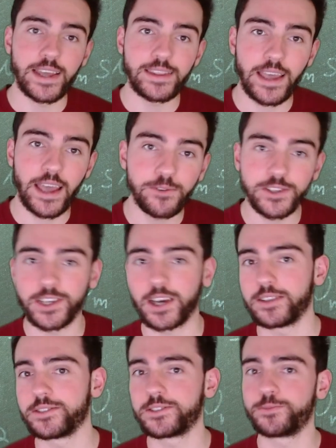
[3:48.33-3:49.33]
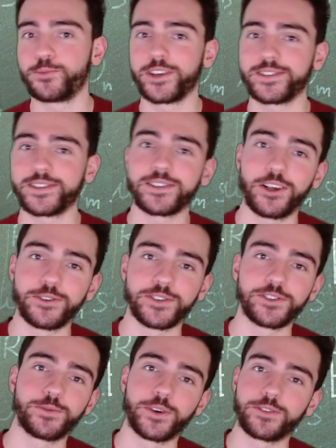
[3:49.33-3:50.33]
and every challenge brings us
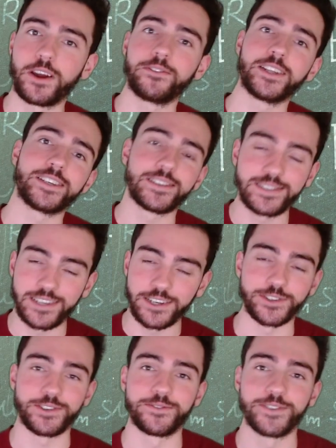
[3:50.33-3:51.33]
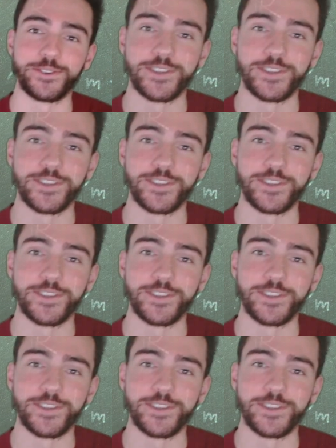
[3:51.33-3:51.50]
closer to unraveling the secrets of the